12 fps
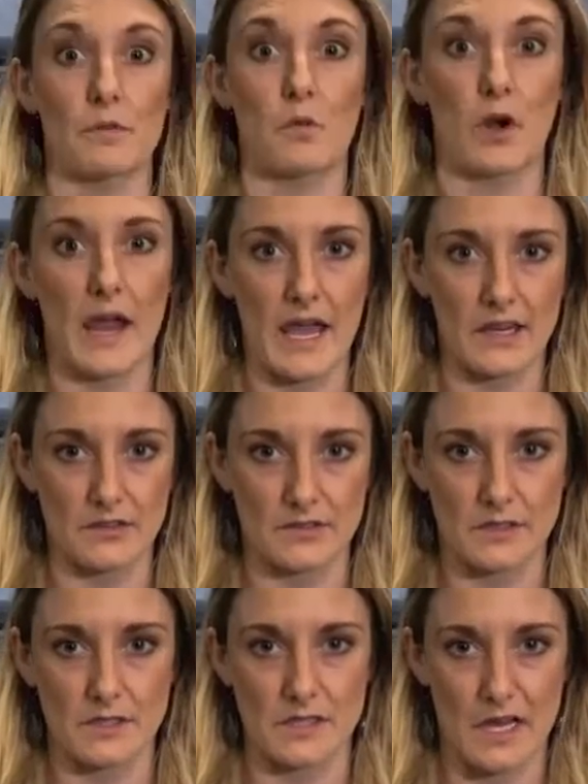more
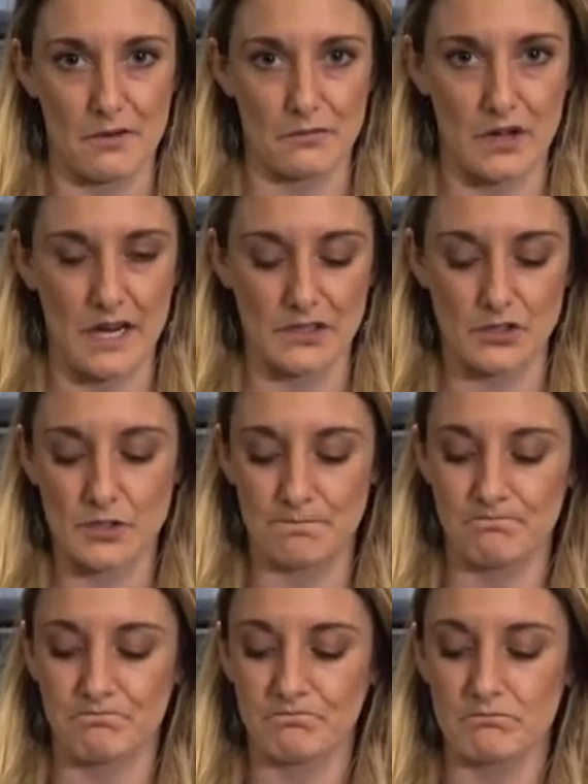accuracy downrange.
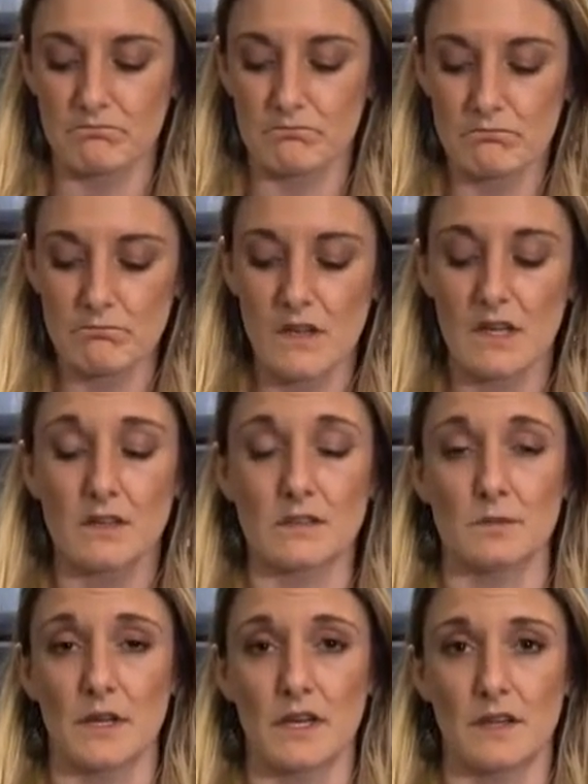
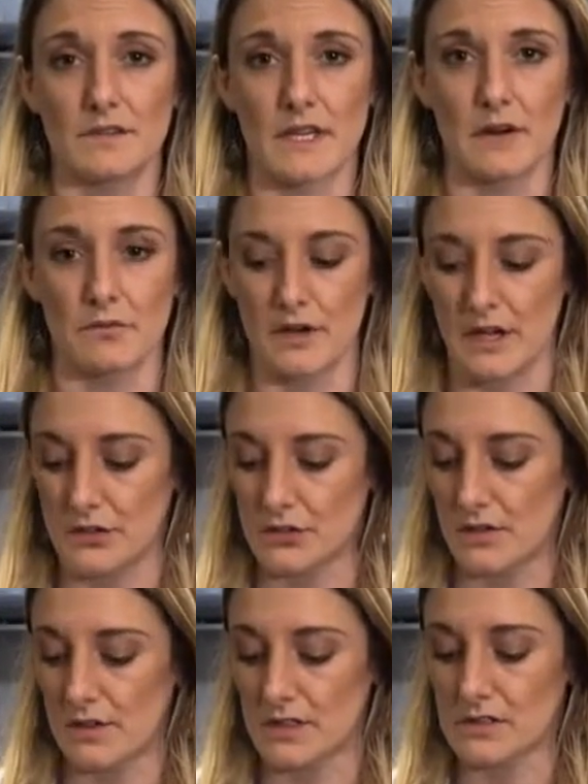Speaking of
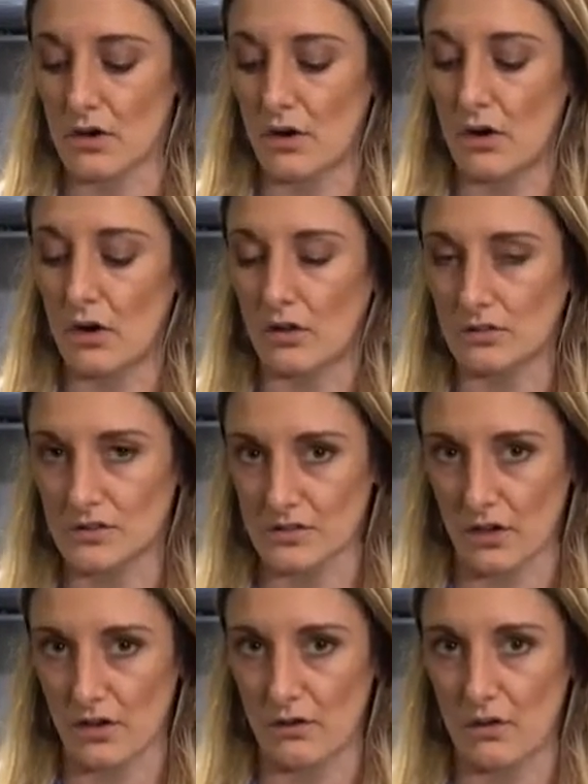downrange, this
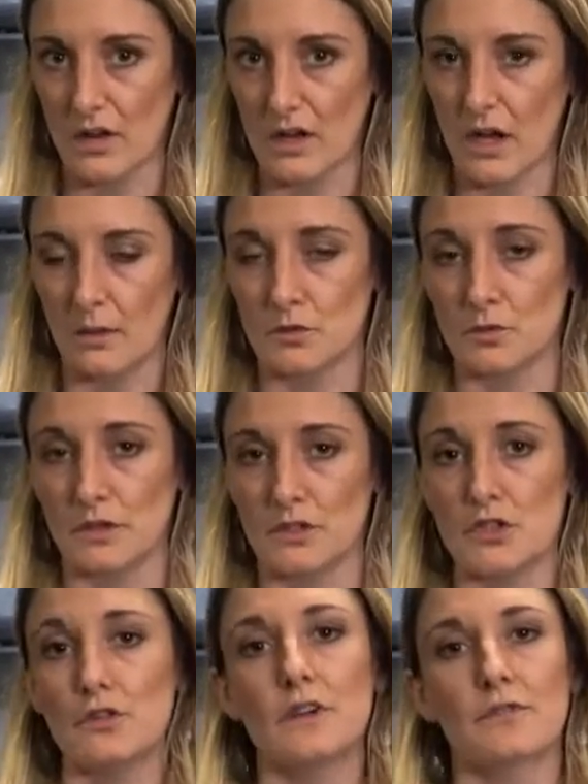also comes
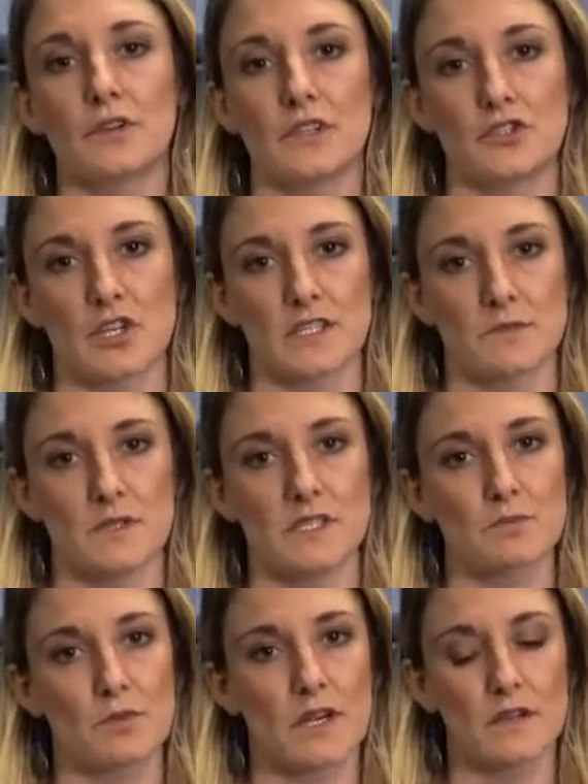with 2 different
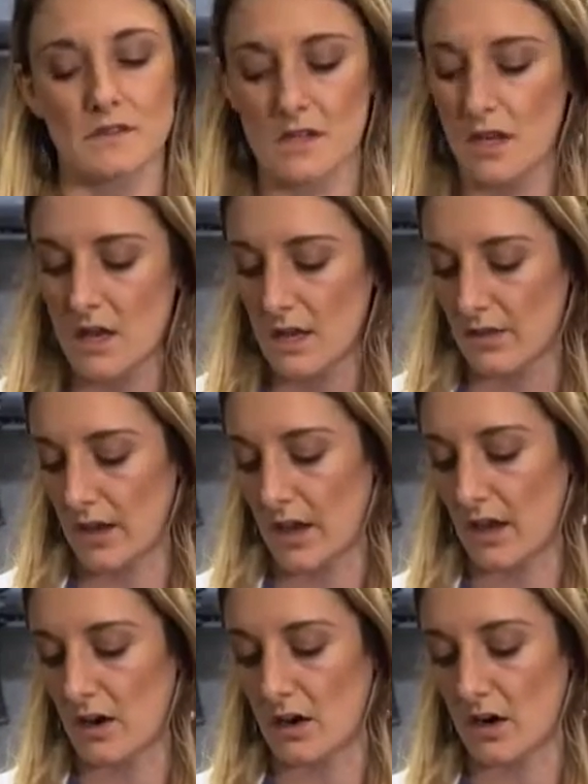adjustment springs
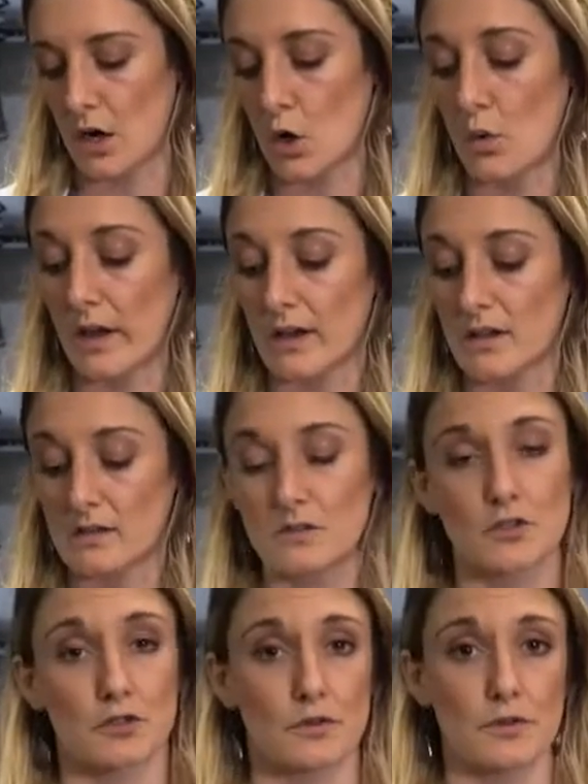that are a quick
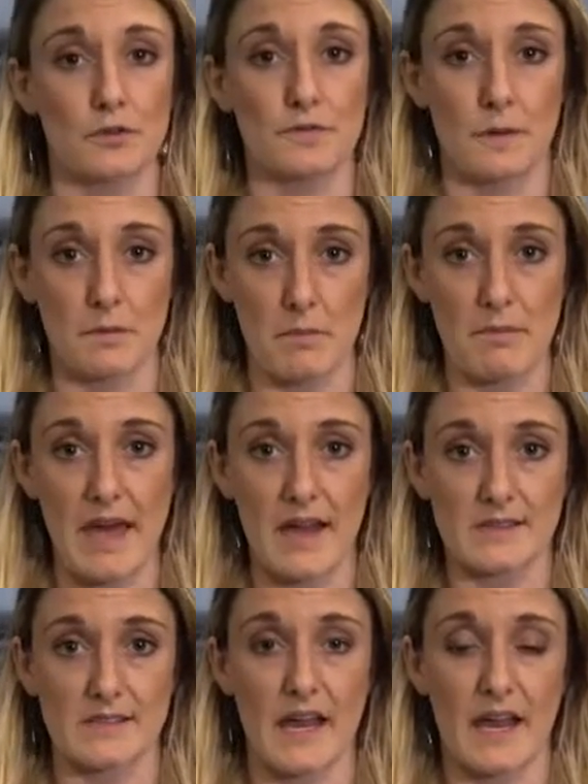screw from the
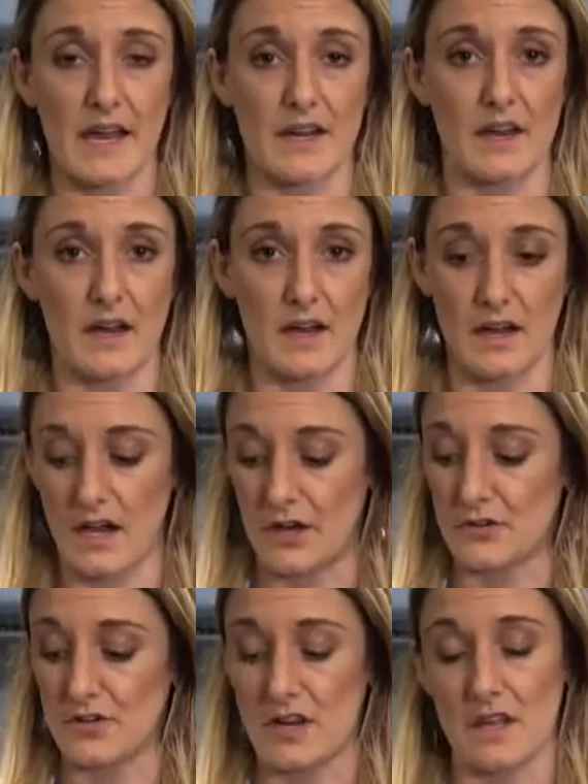backside
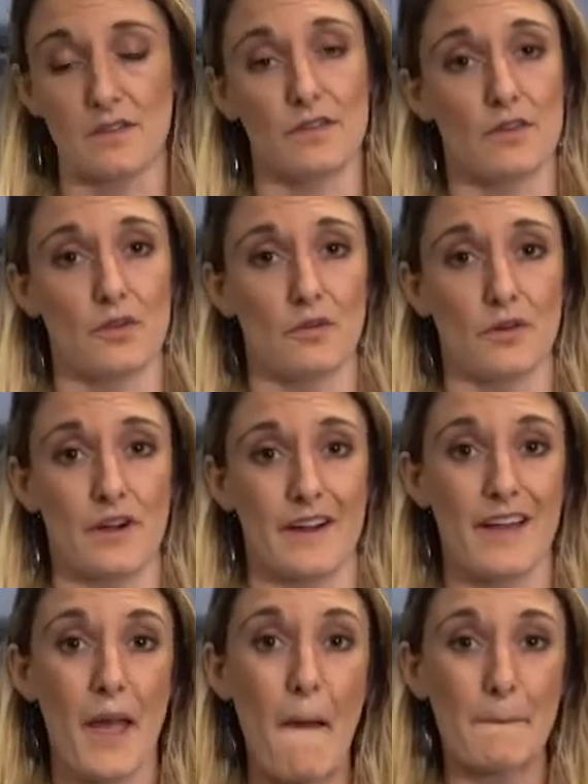underneath
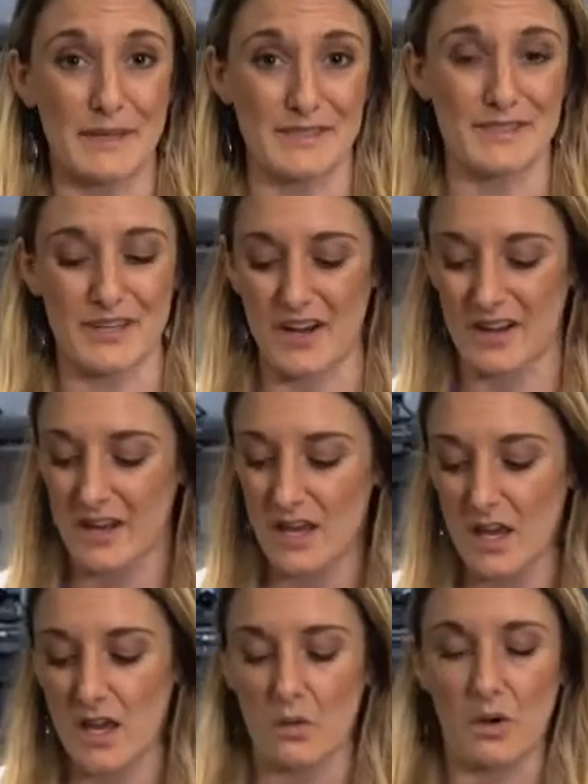your buttstock.
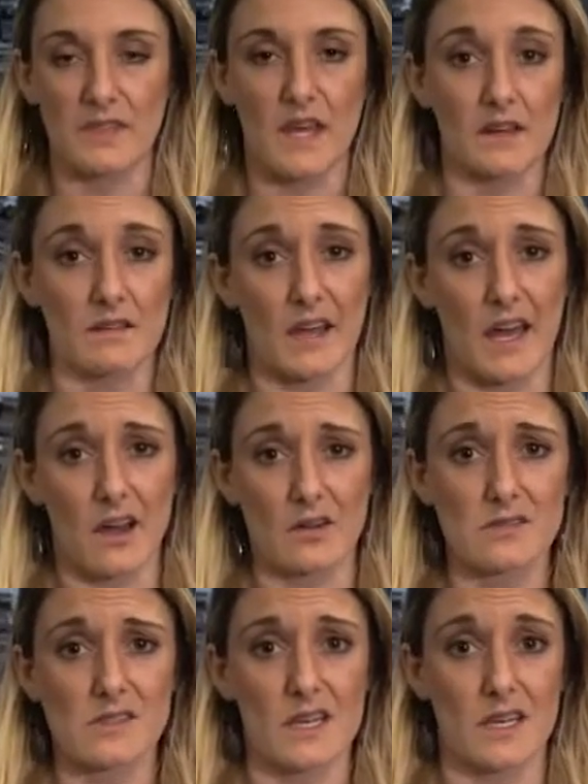What that
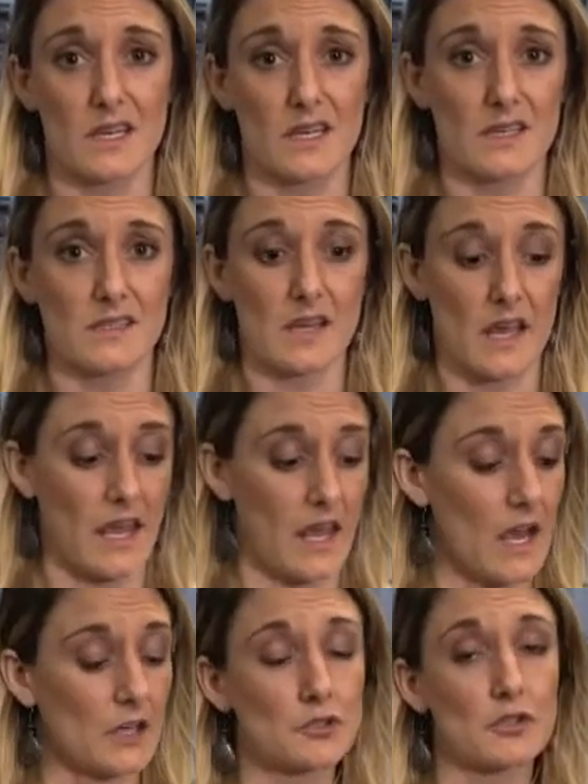allows is
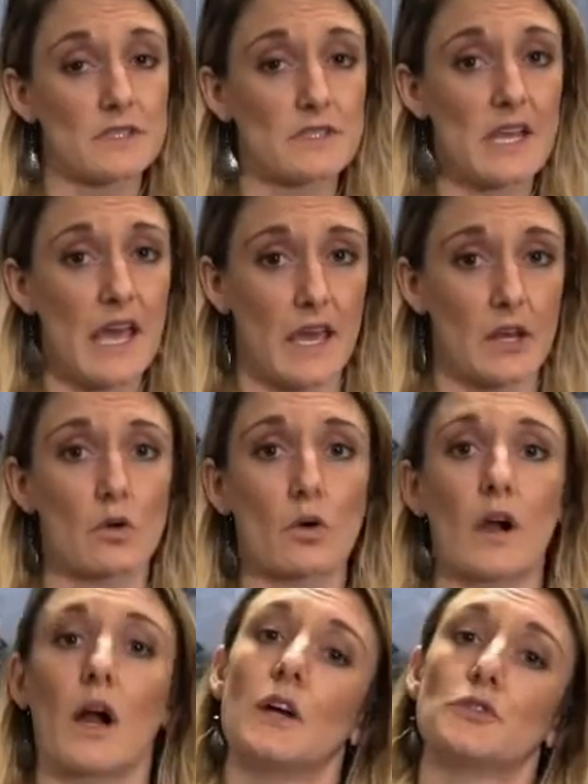a 110
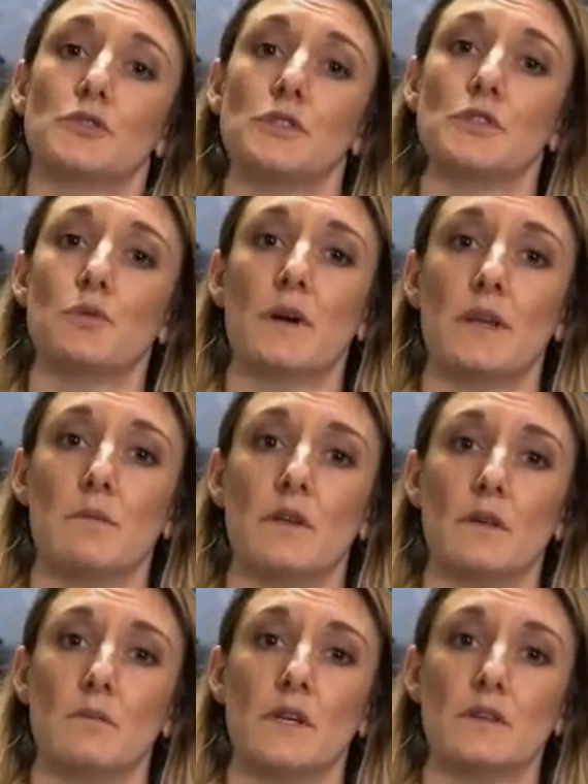or 120
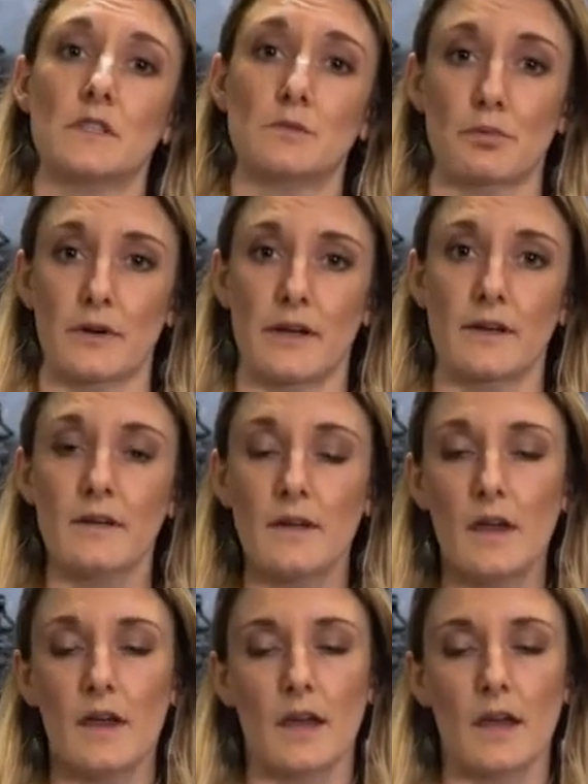millimeter spring.